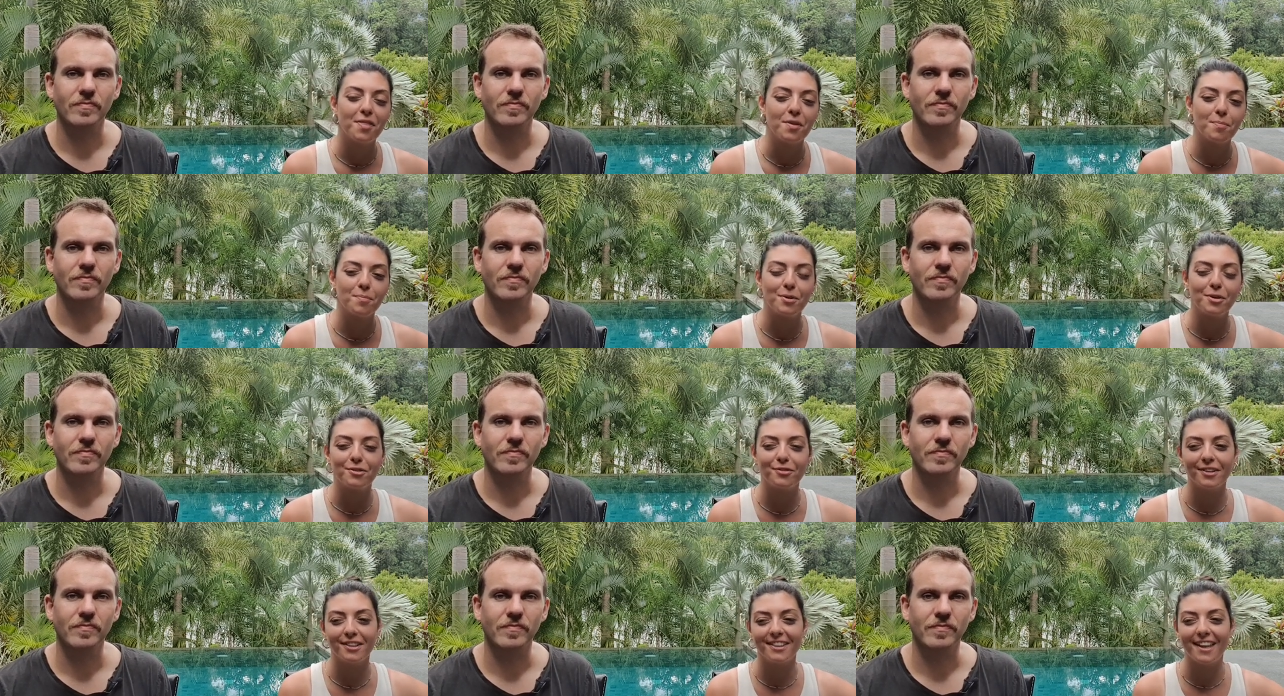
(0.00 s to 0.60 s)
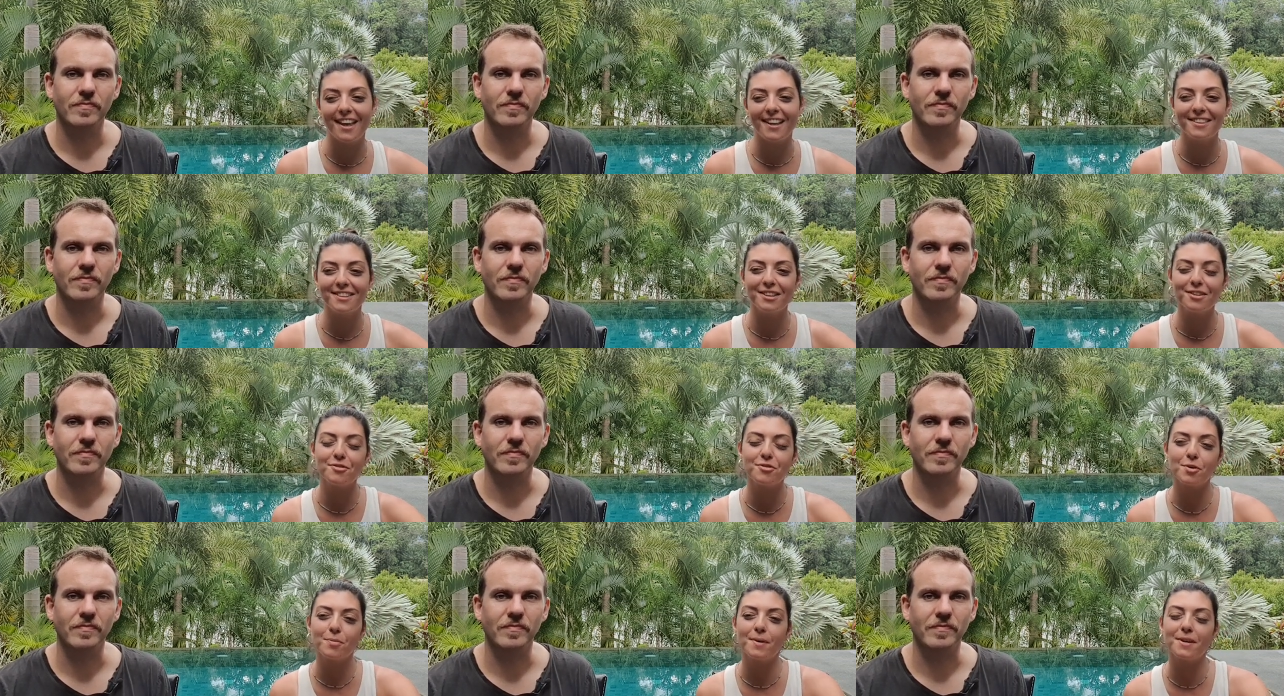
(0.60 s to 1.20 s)
Speaker 1: the perfect
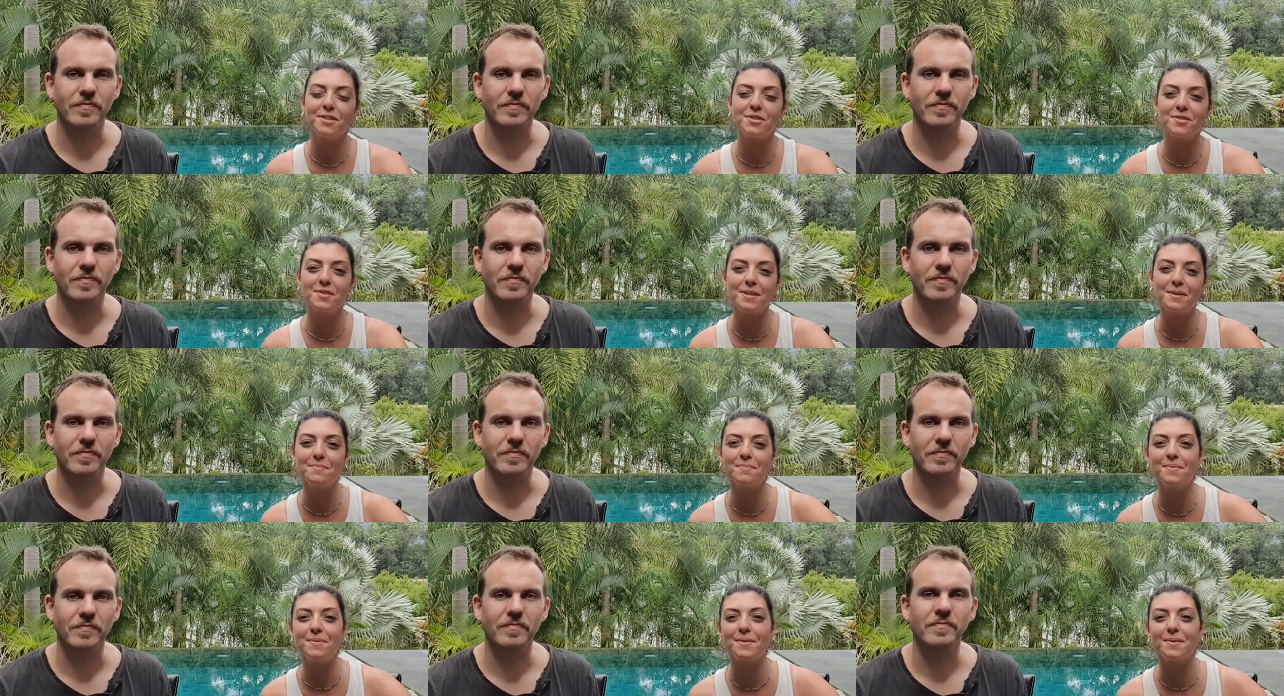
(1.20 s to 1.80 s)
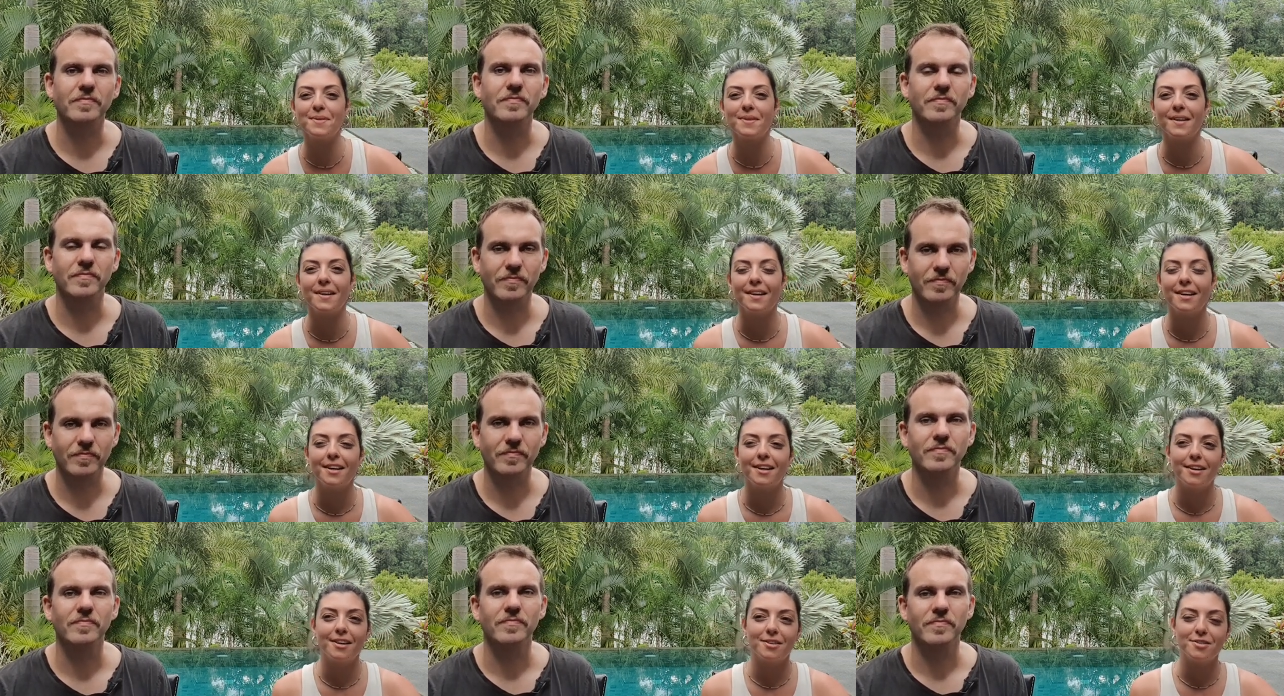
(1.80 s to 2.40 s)
ending for my trip.
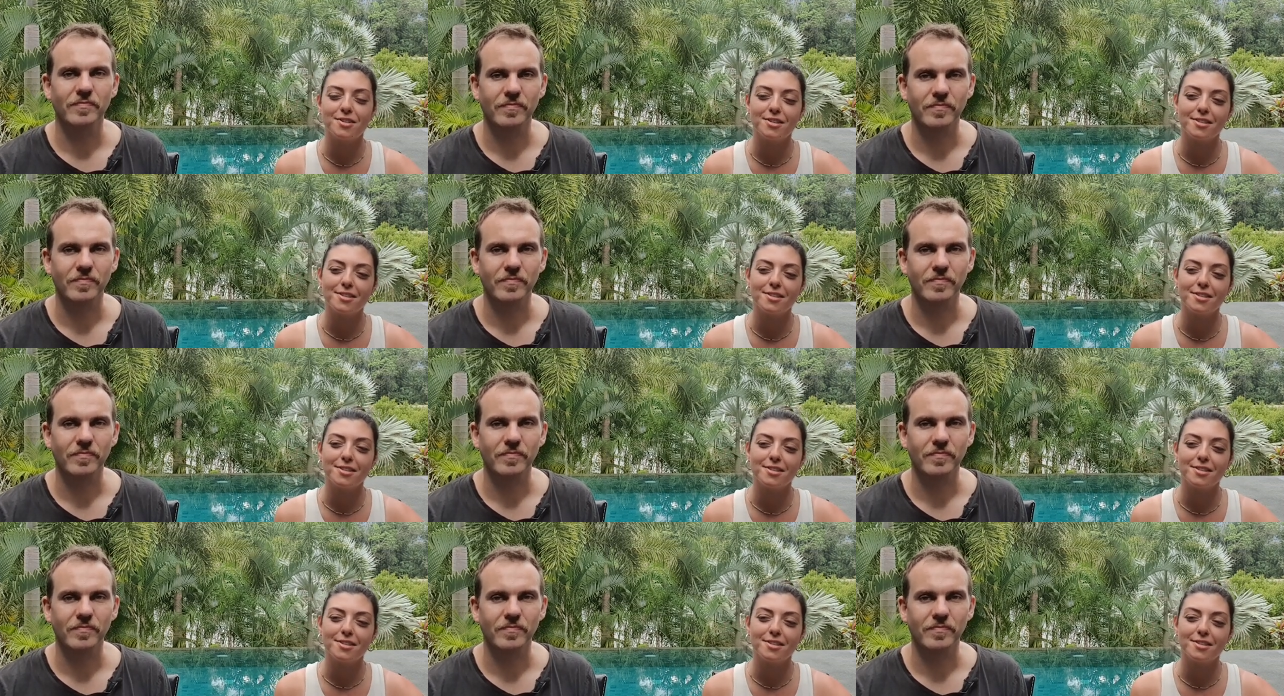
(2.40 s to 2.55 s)
I